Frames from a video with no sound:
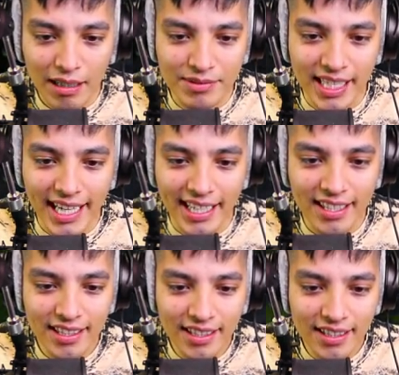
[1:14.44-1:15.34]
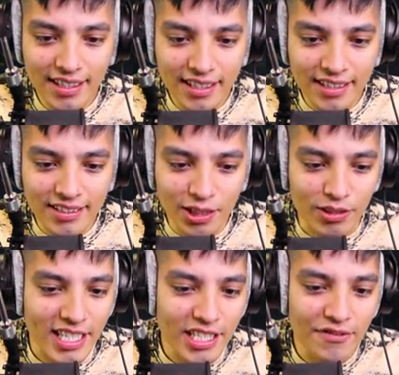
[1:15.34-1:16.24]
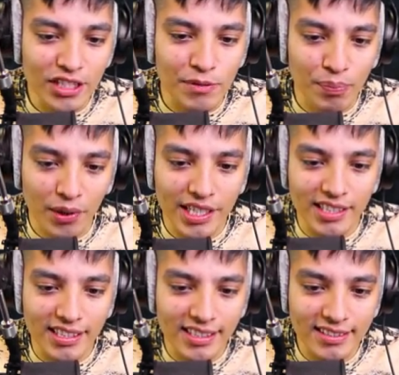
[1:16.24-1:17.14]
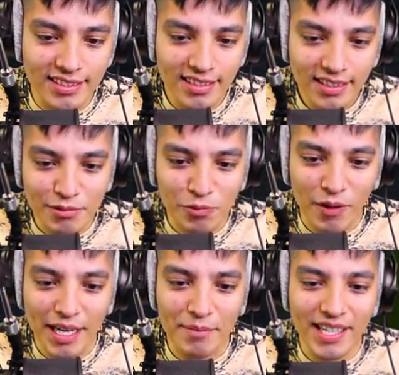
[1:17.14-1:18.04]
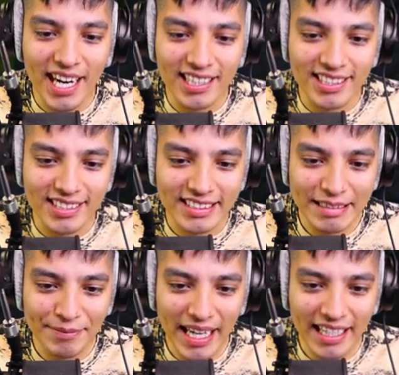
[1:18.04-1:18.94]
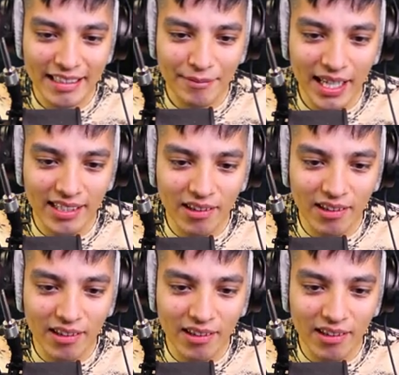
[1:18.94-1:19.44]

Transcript: I'm dead. Dude, can you even sprint in this? Nope. He's right behind us. Come on, come